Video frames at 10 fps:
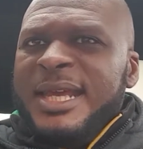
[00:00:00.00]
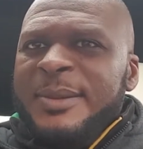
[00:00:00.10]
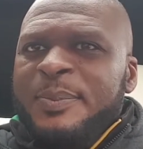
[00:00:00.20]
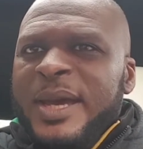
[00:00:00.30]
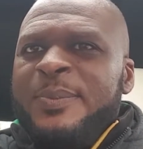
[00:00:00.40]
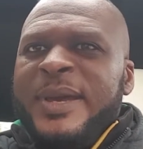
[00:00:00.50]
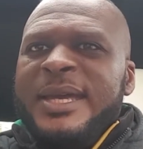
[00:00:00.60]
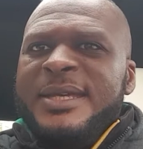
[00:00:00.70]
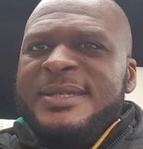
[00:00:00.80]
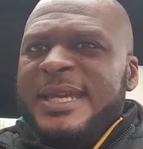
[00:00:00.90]
Pepe
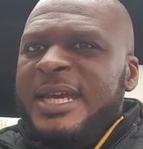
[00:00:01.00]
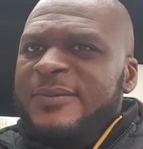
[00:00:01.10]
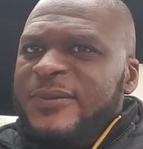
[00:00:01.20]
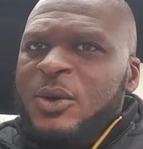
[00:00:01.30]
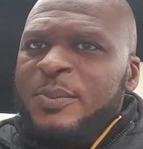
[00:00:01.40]
is the informed